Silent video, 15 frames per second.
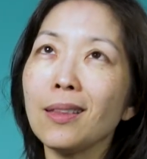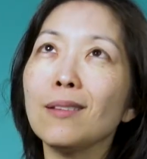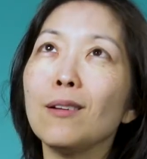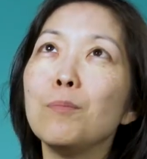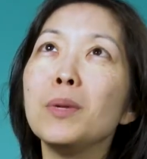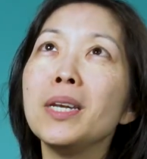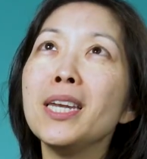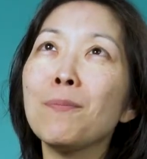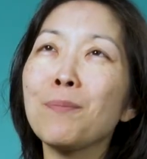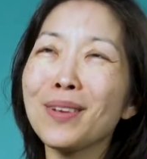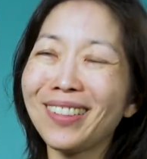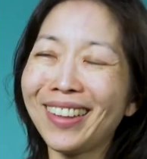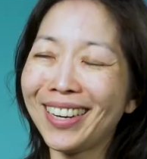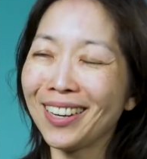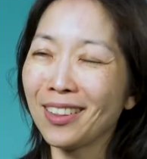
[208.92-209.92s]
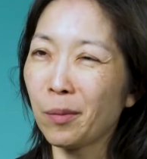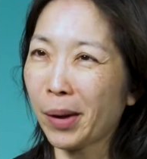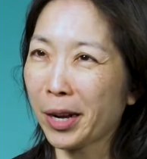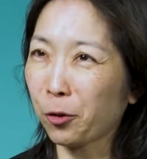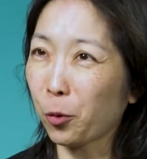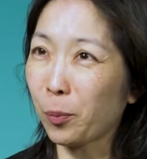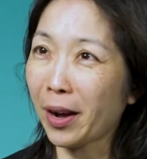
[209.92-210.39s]
manipulating the
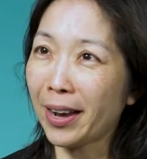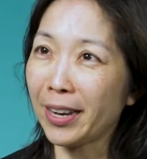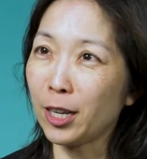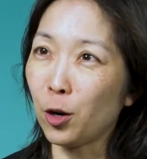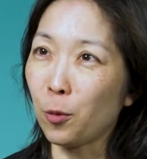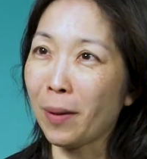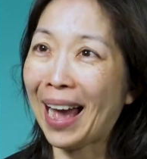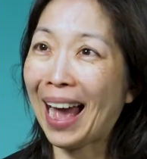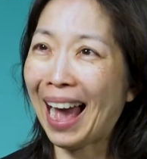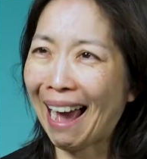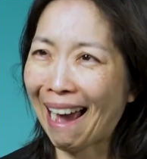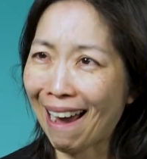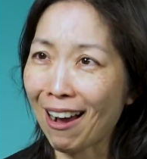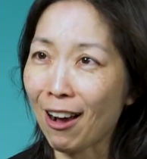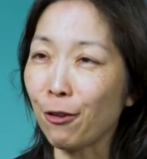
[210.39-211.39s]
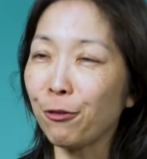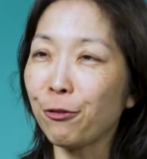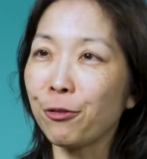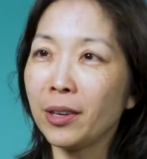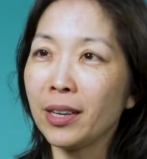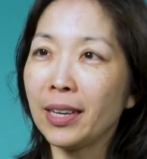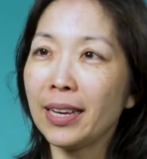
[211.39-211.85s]
microbiome have
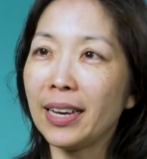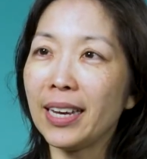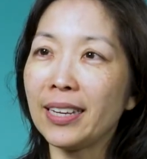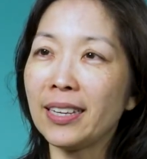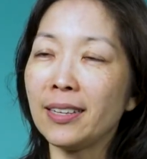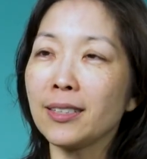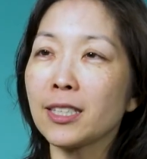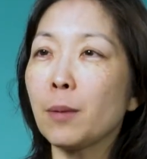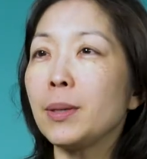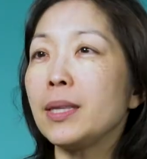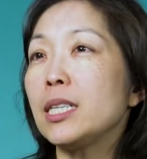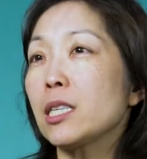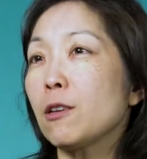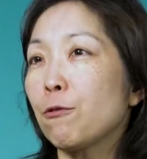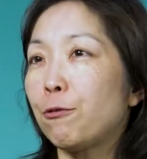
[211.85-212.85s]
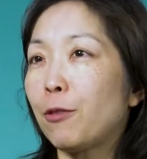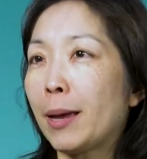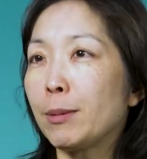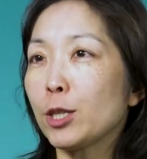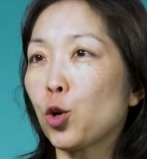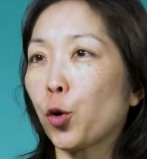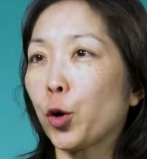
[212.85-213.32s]
in some of these
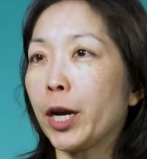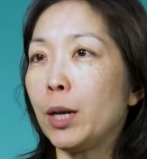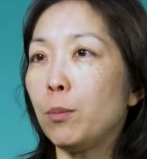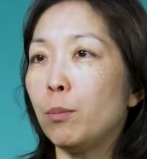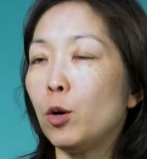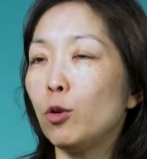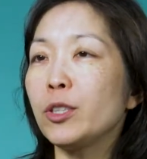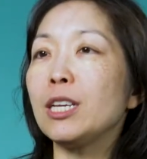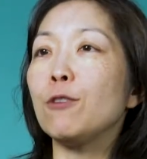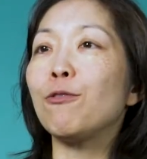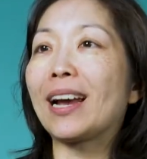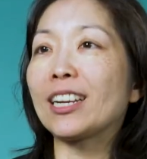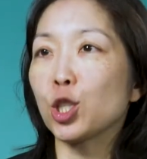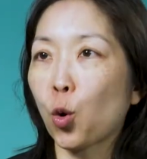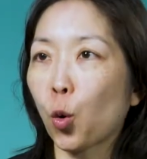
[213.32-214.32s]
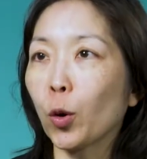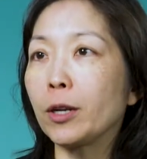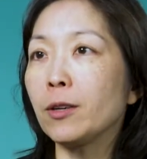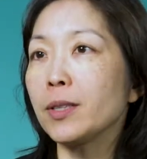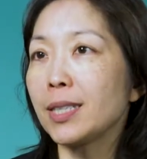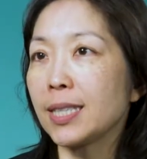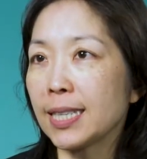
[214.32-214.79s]
inflammatory
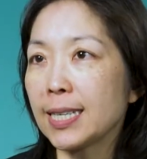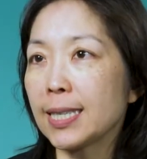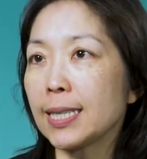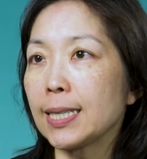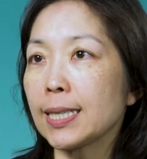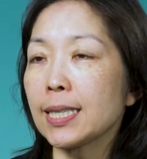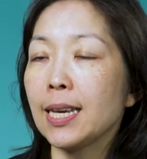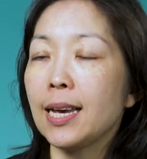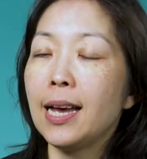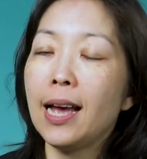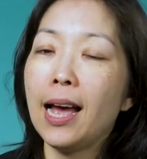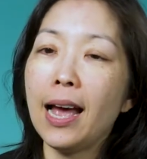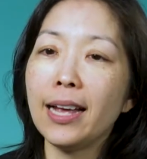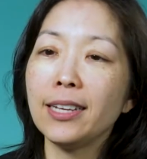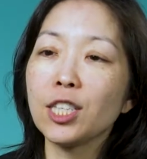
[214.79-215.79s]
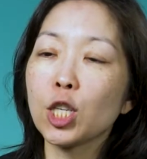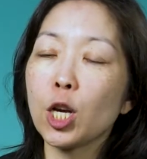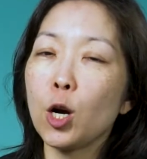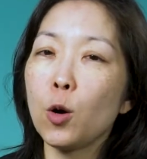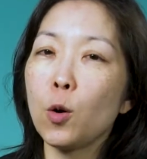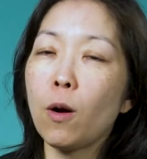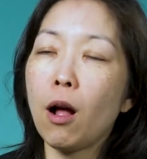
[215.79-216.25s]
multifactorial diseases. And
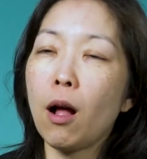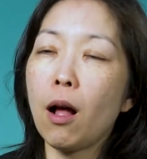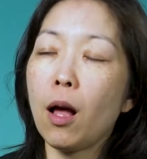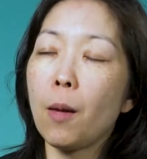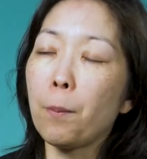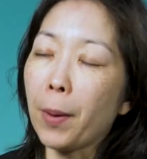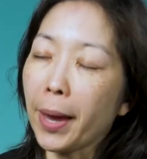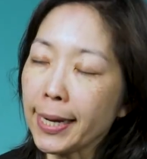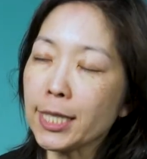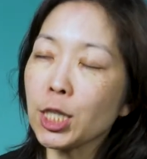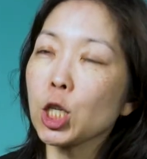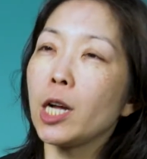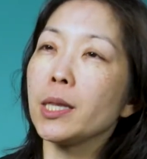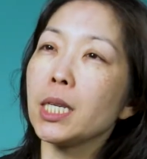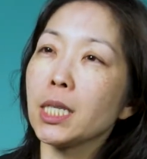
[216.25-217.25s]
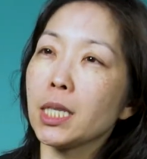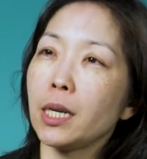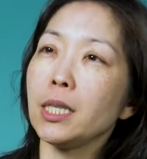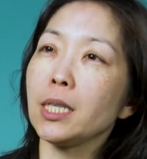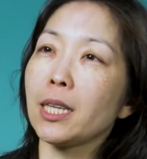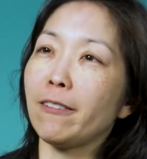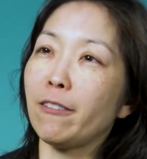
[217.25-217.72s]
so based on the
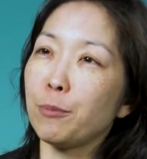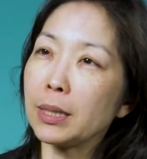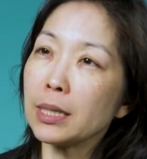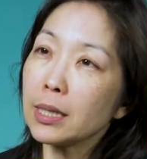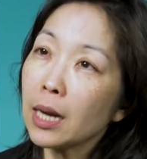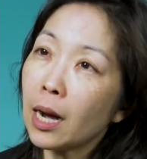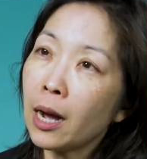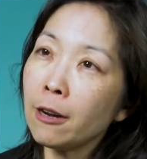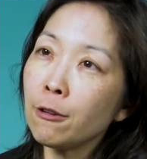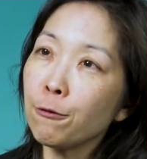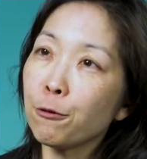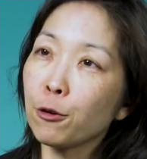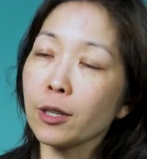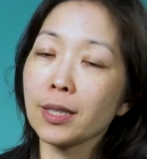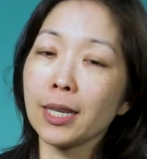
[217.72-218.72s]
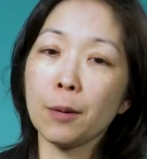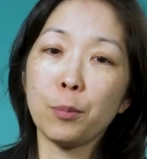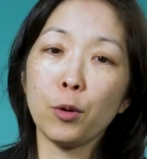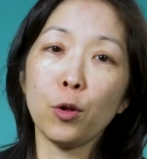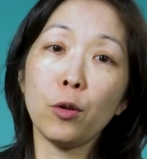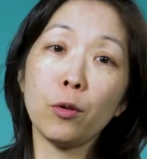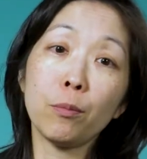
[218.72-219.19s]
studies that have been done, for
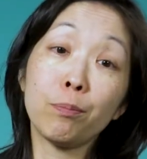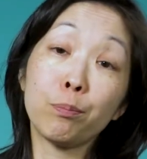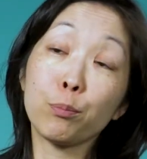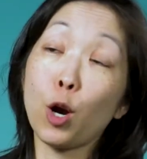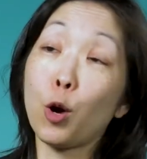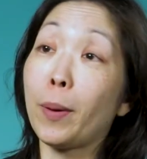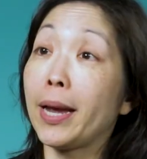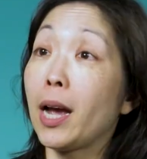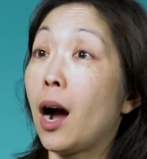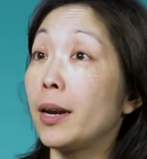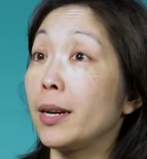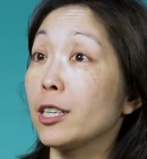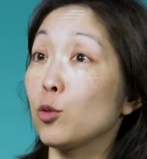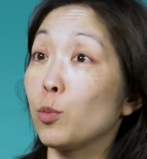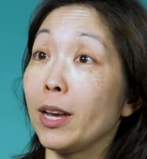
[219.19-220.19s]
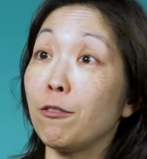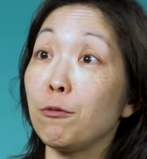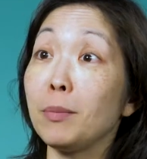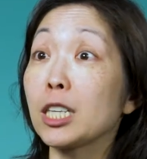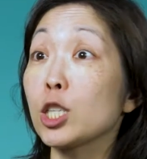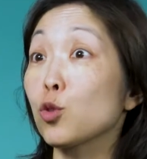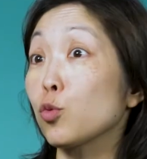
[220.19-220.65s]
example, probiotics, we have
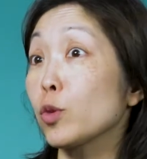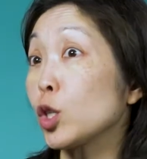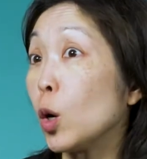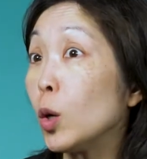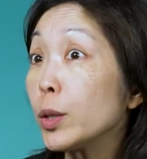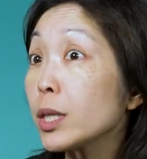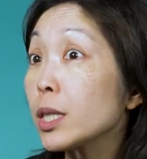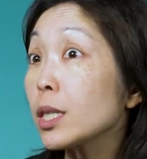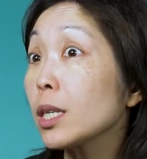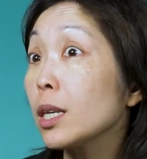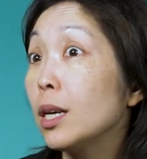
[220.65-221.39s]
mixed results.